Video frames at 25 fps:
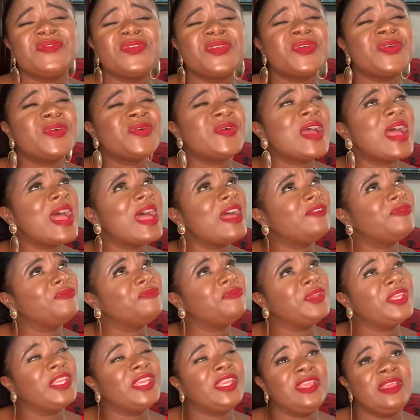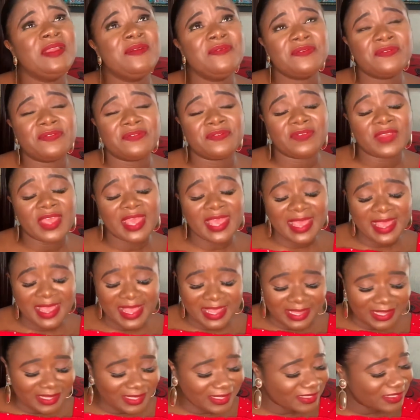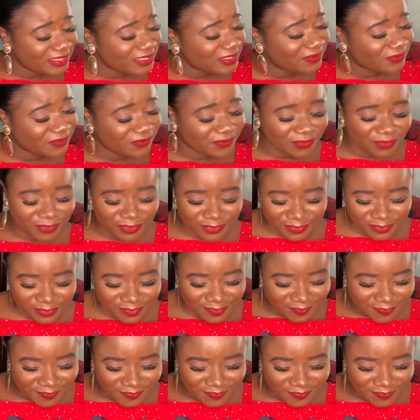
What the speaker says: you have been faithful.